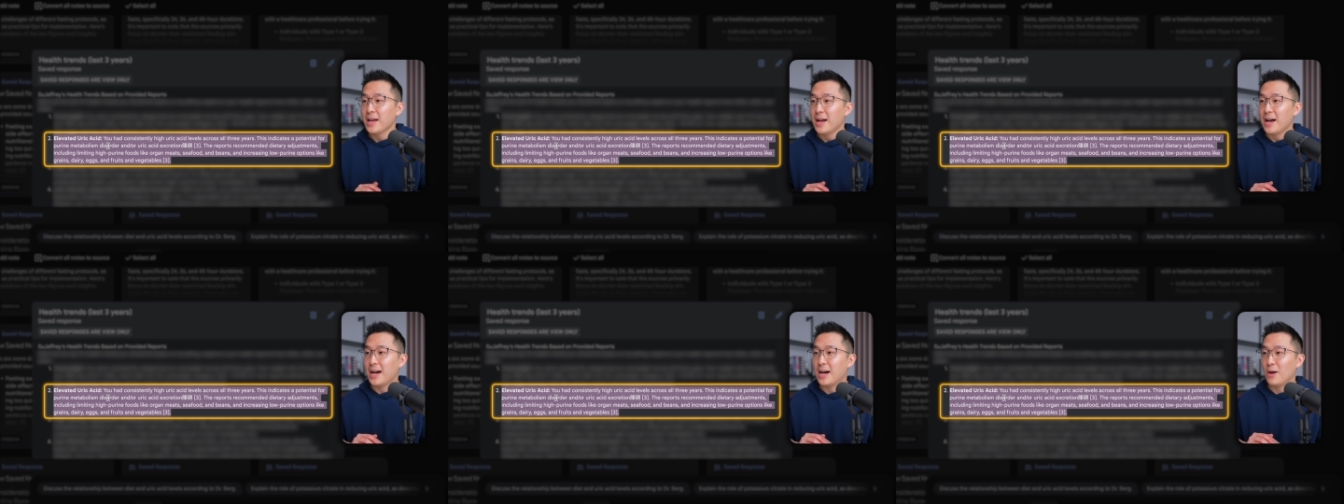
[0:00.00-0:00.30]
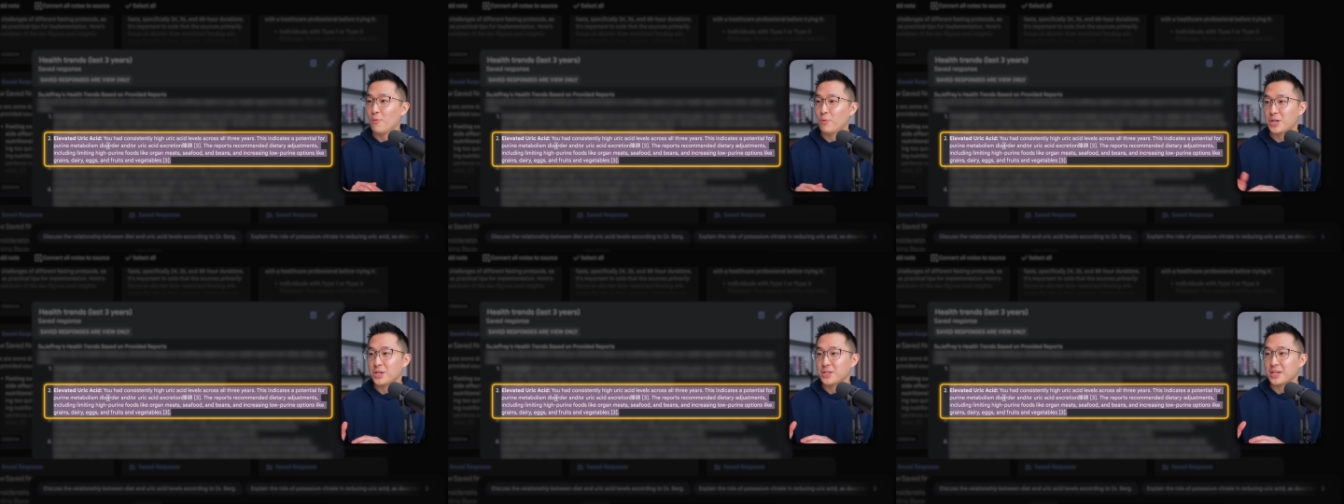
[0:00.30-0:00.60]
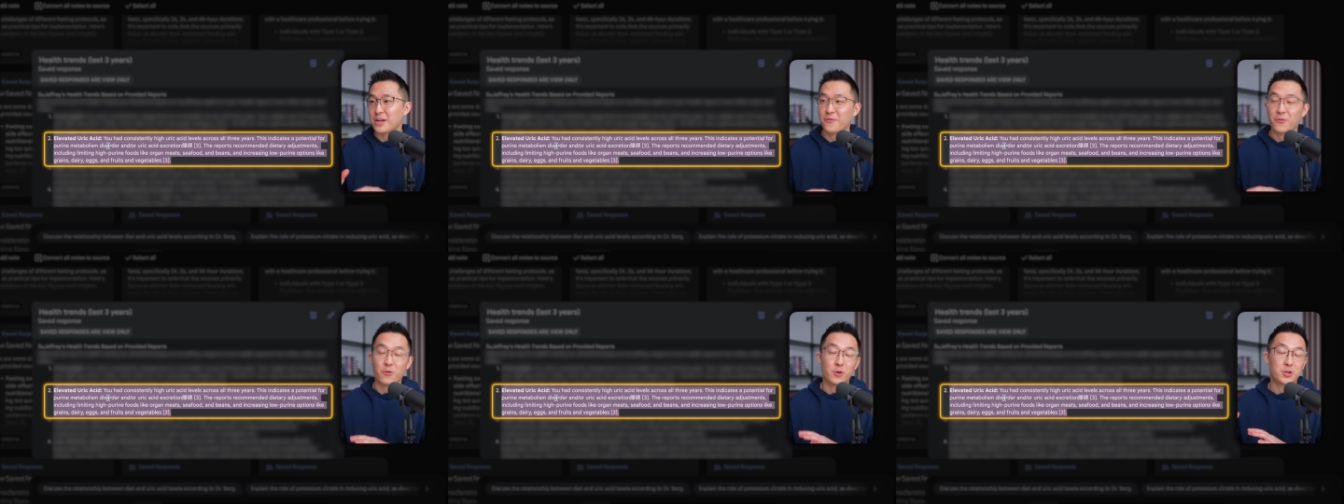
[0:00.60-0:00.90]
uh, which is
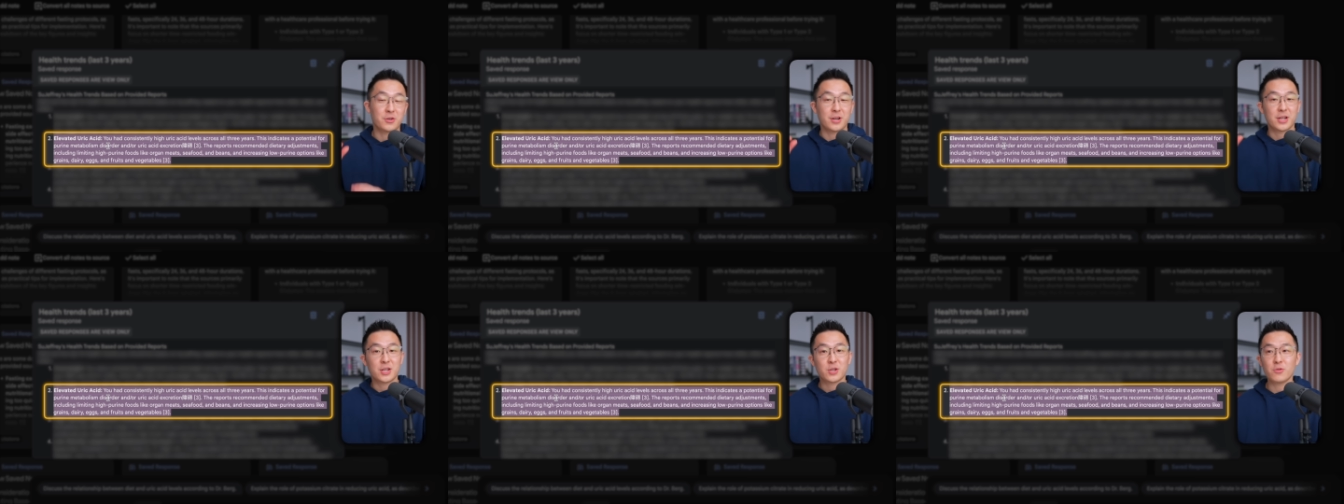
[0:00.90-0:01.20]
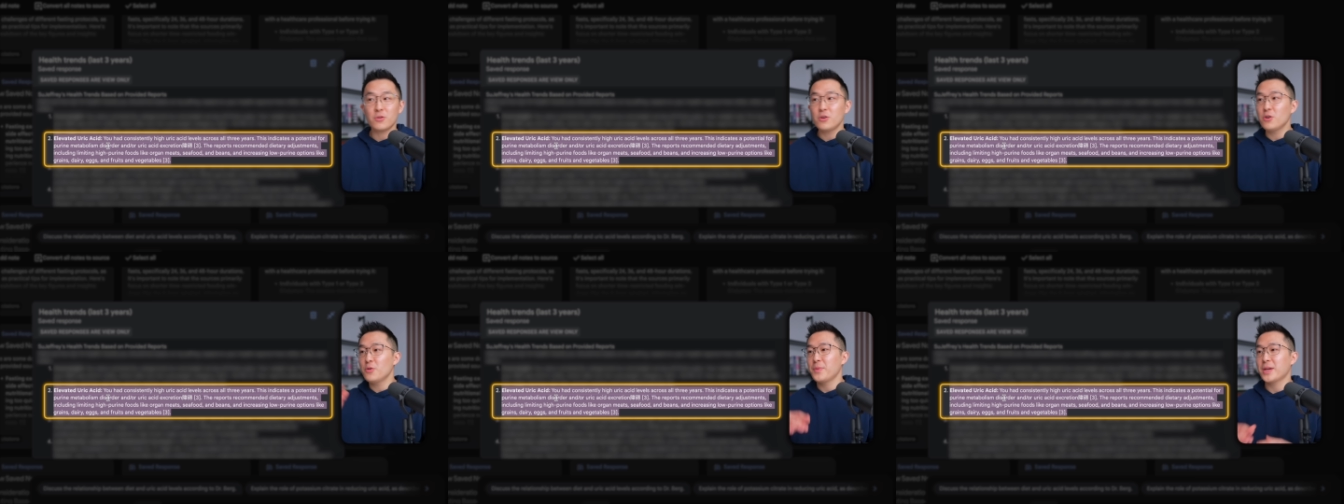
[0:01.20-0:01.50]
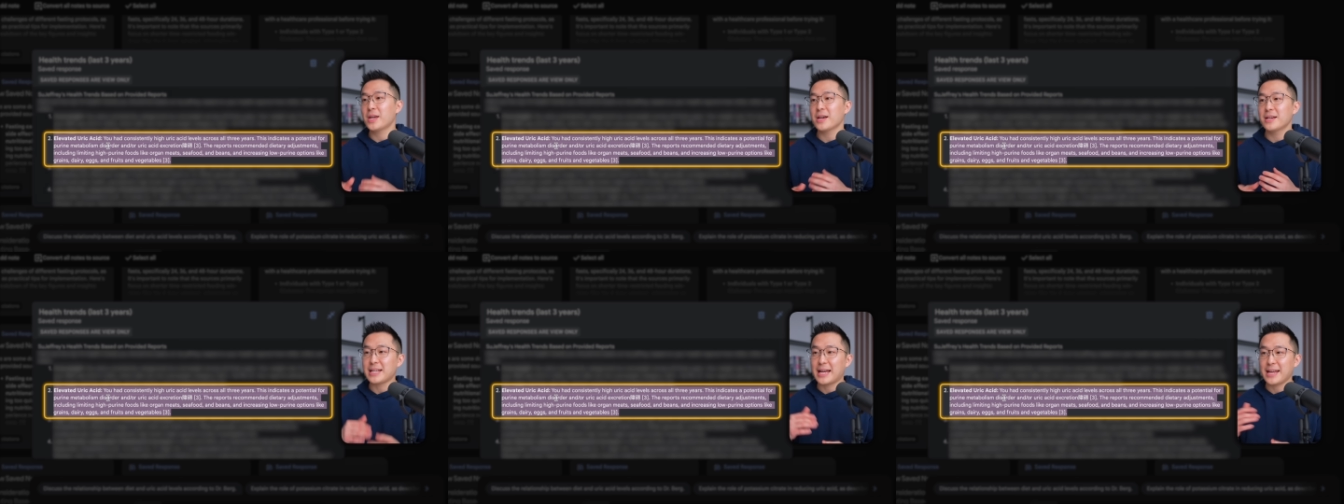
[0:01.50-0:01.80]
unfortunately true
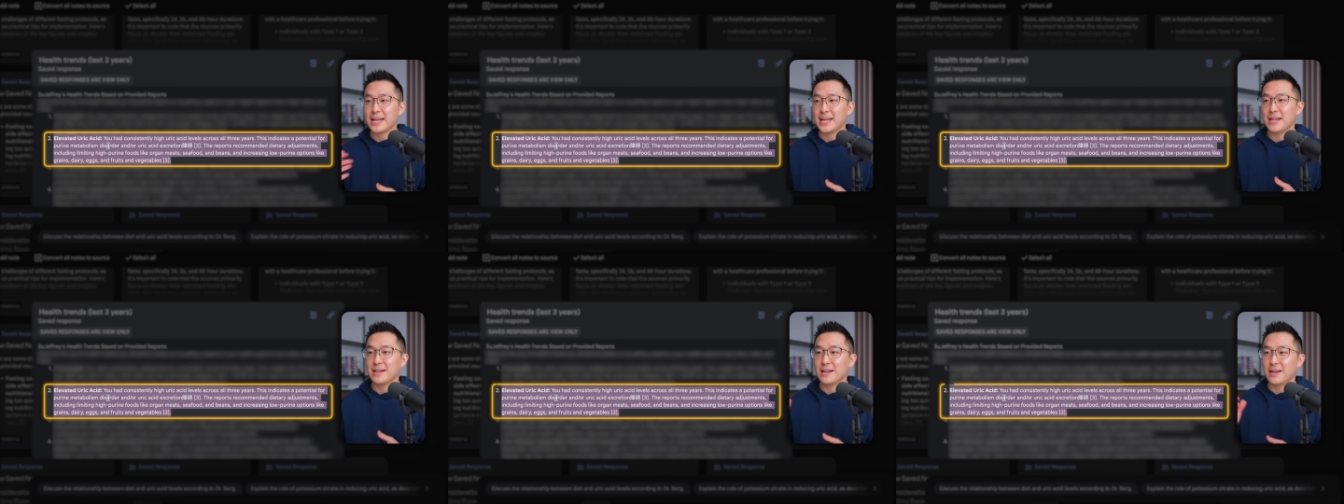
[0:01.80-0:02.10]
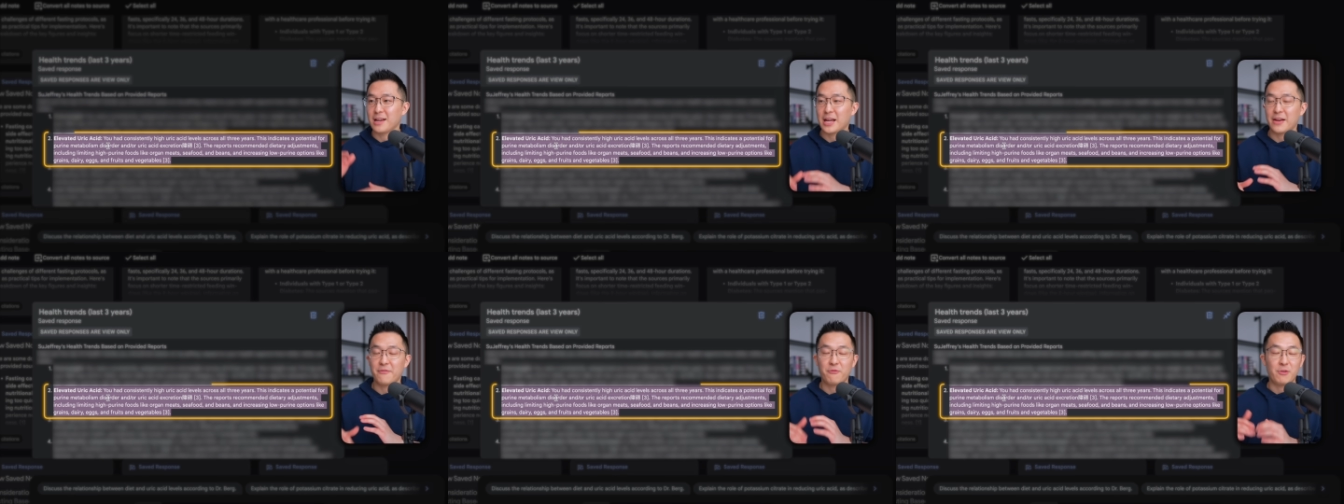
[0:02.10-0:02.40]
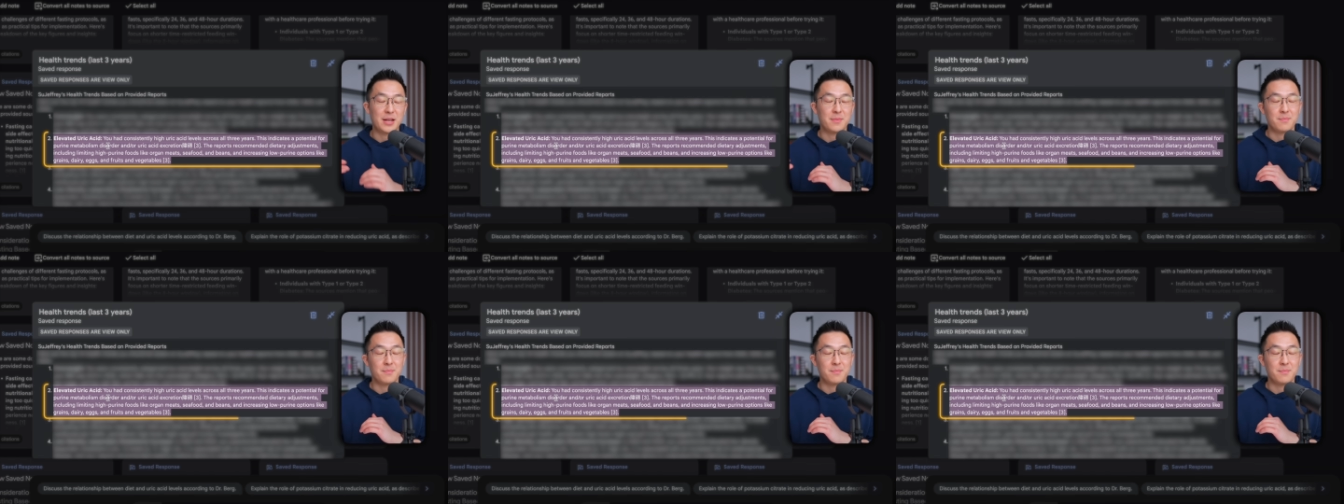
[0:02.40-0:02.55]
because I eat a lot of red